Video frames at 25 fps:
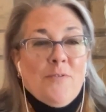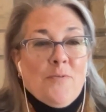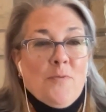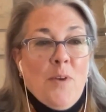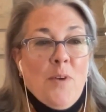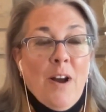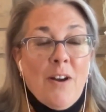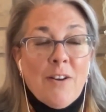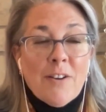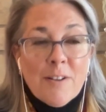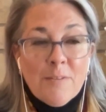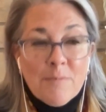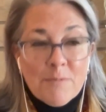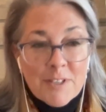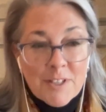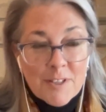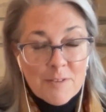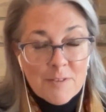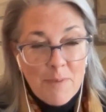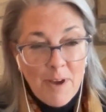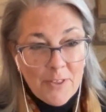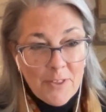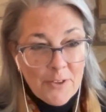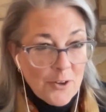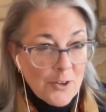Welcome to
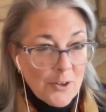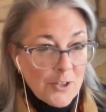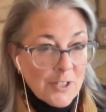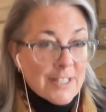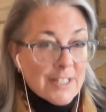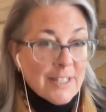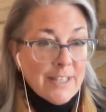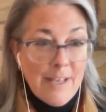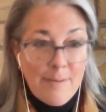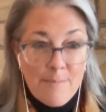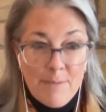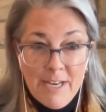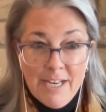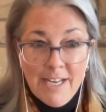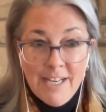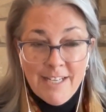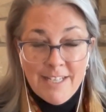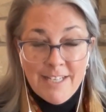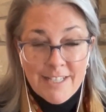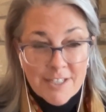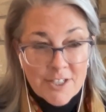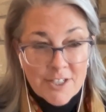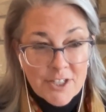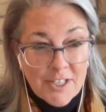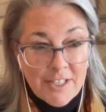the Motherhood's limited
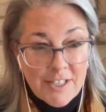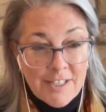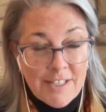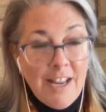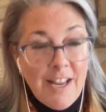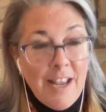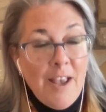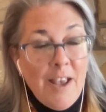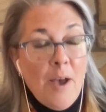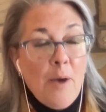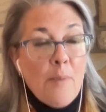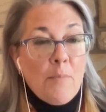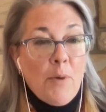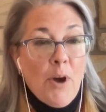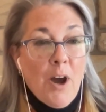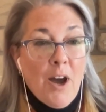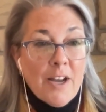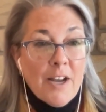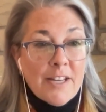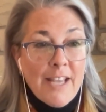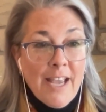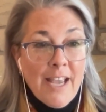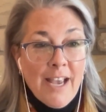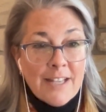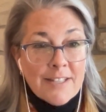edition
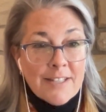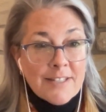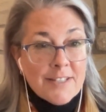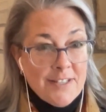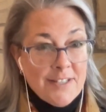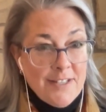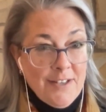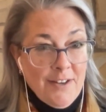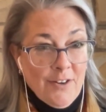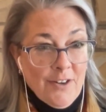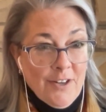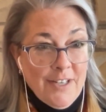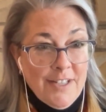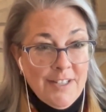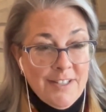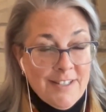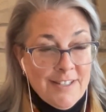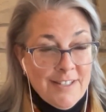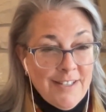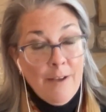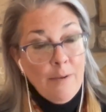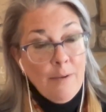podcast series.